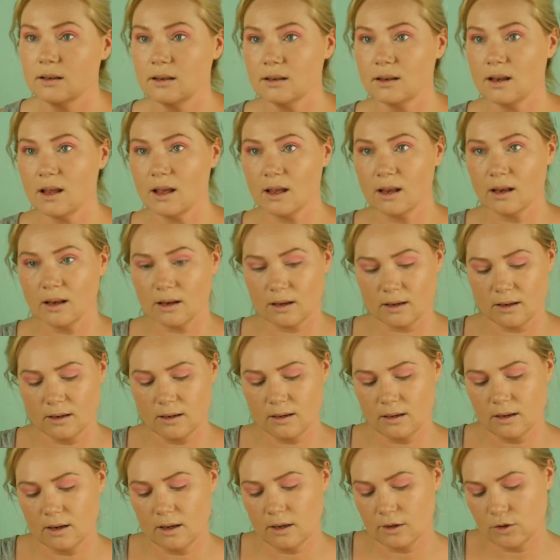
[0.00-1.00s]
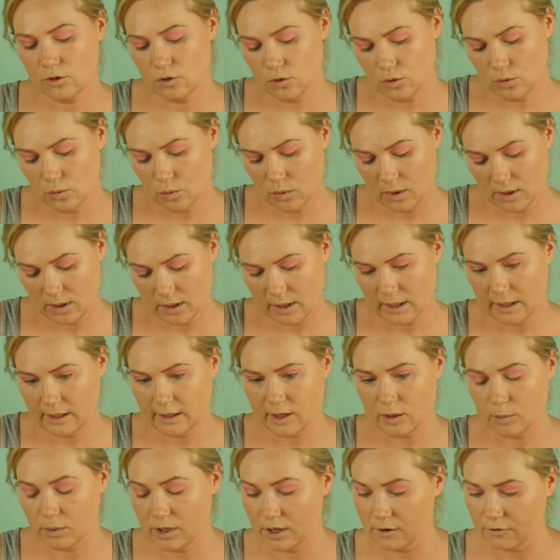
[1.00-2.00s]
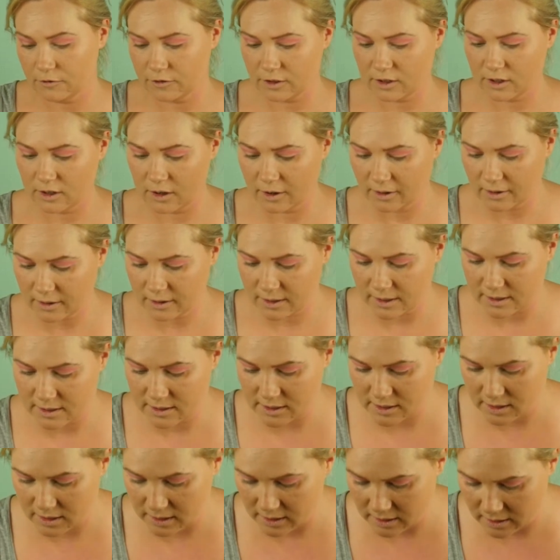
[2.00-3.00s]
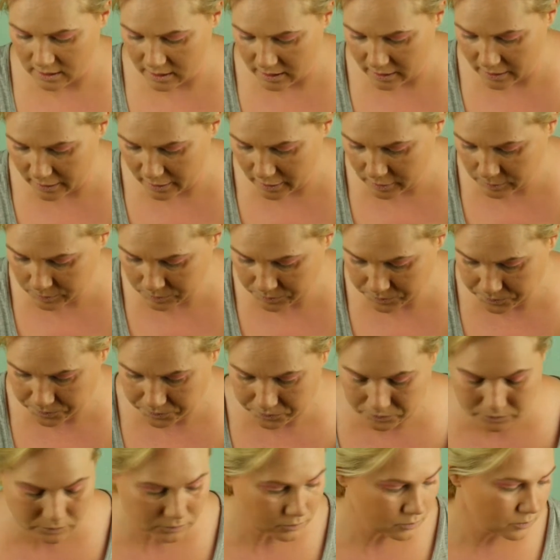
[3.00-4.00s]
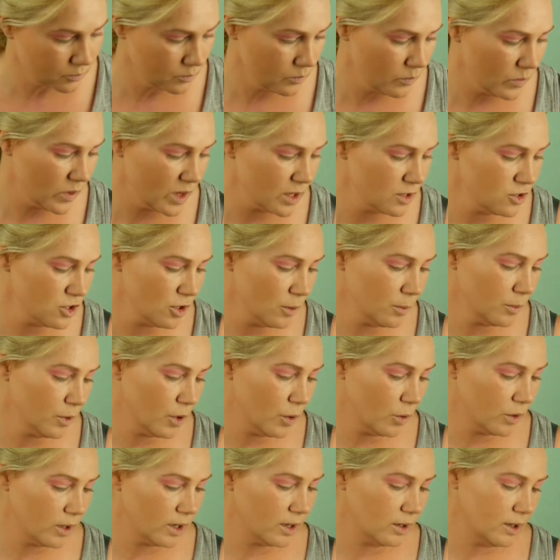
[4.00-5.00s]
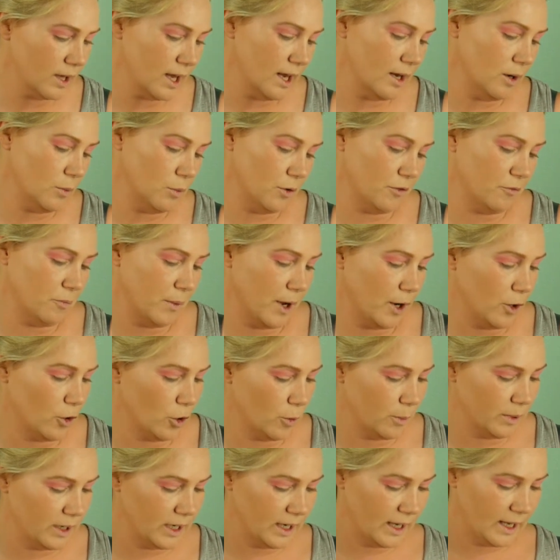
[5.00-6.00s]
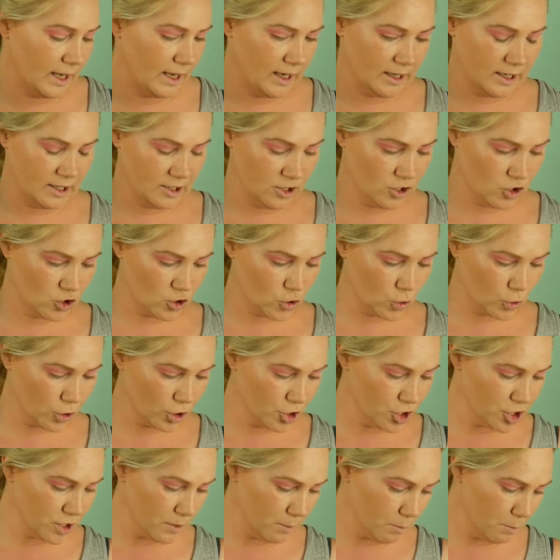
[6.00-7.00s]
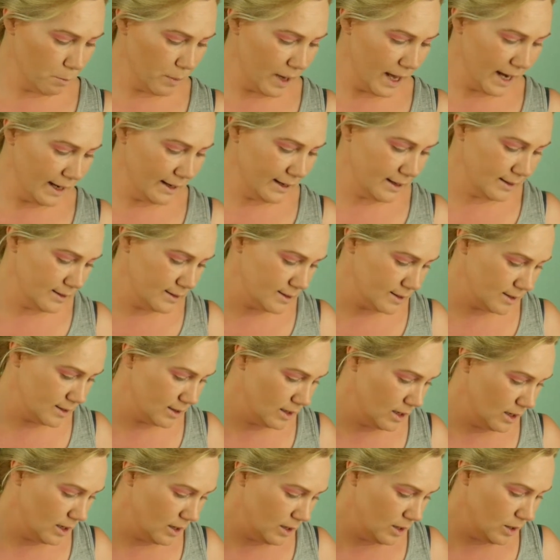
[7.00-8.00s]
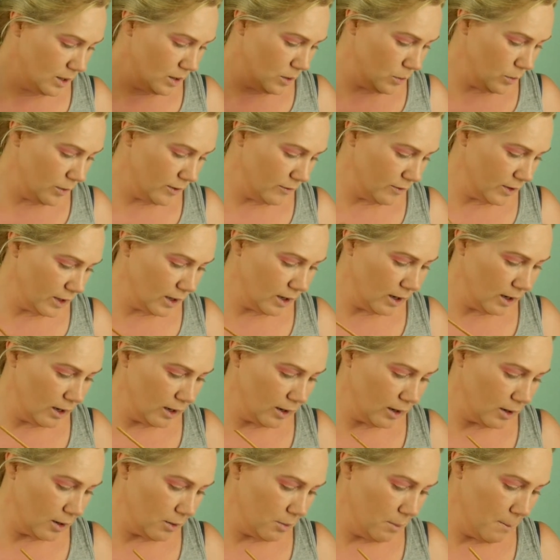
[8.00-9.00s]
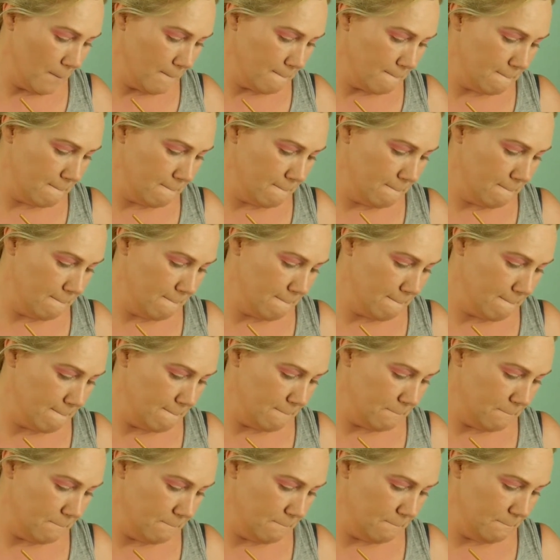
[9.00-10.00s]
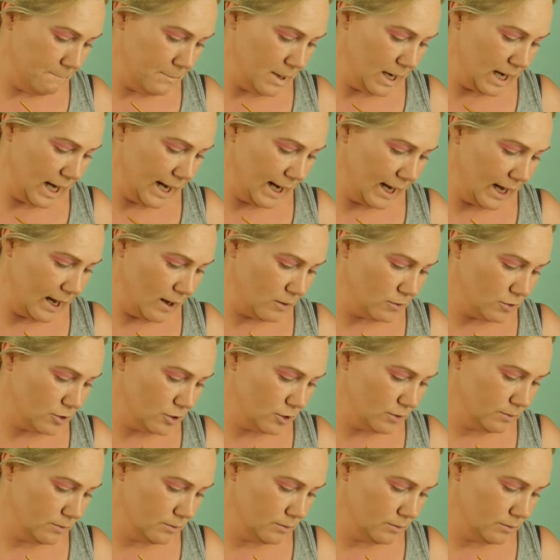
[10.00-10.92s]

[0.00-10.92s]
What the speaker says: Then I do want a little bit of darkness in there. So I'm going in with my Urban Decay Distortion palettes with the color Blackout.